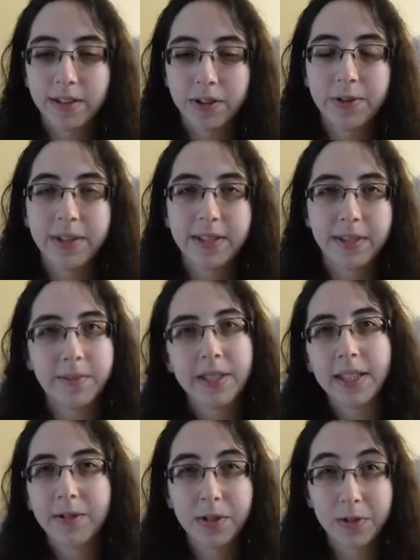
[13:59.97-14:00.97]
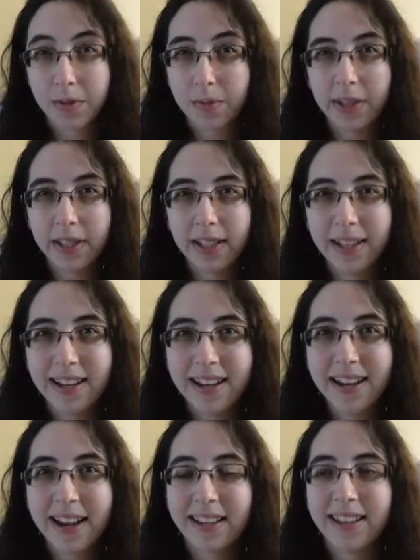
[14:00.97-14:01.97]
doing something that was familiar.
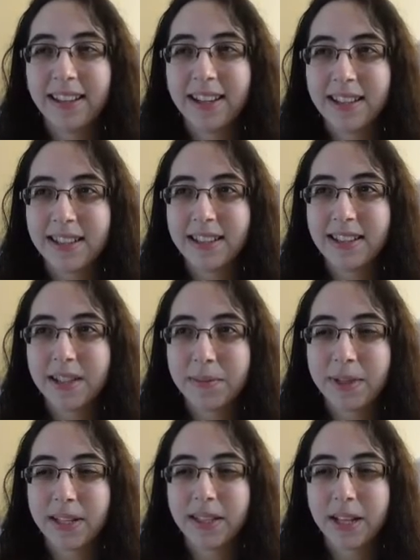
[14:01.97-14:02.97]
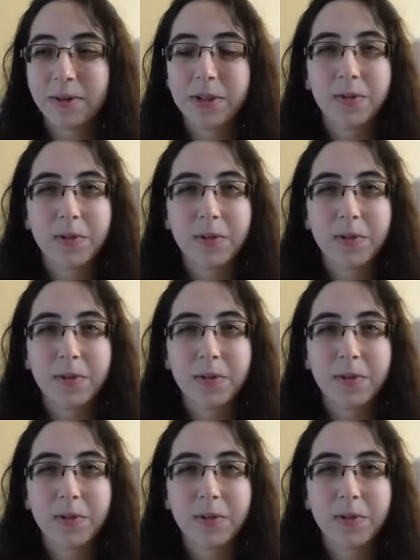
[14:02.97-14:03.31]
I think I did something that was